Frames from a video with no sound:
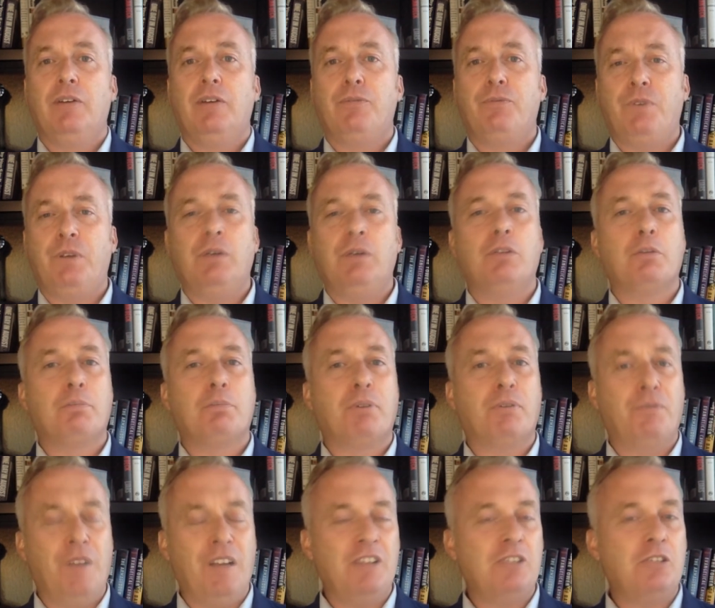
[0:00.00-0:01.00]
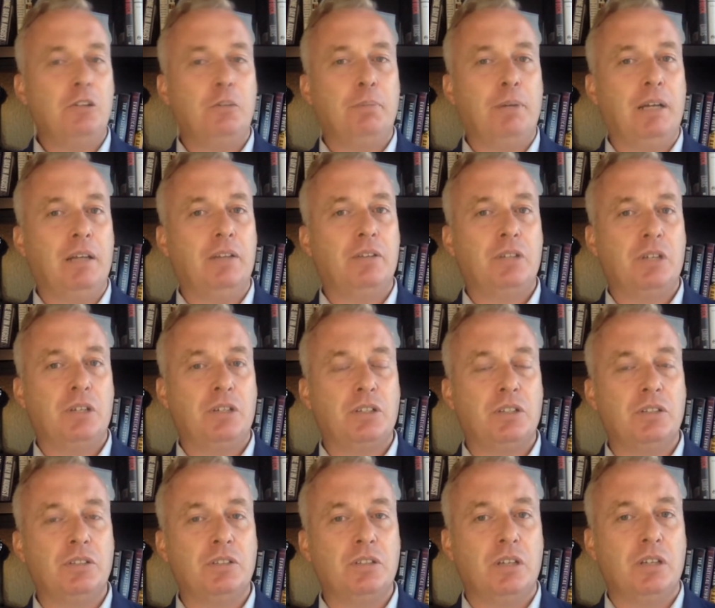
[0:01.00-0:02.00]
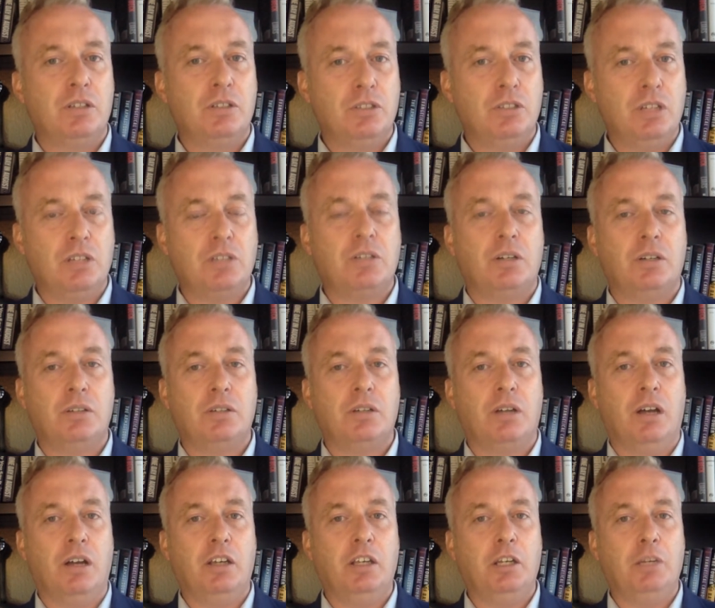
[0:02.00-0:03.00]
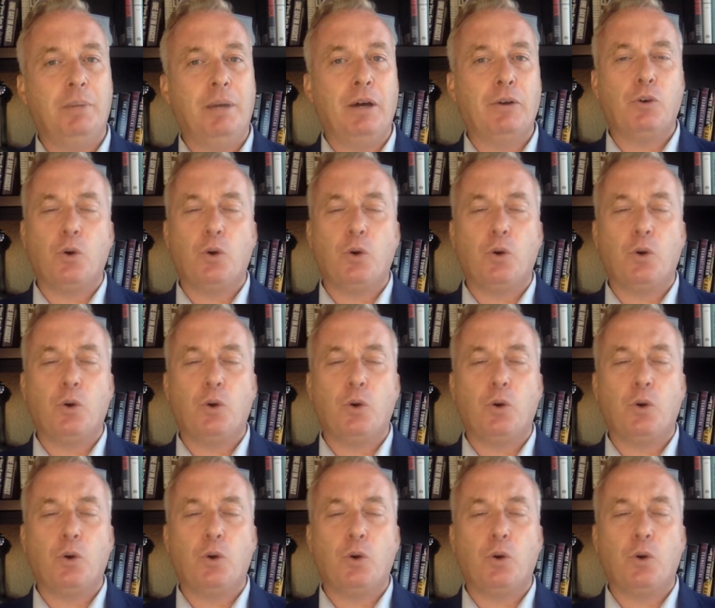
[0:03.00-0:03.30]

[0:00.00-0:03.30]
feel the professional politicians just aren't talking about,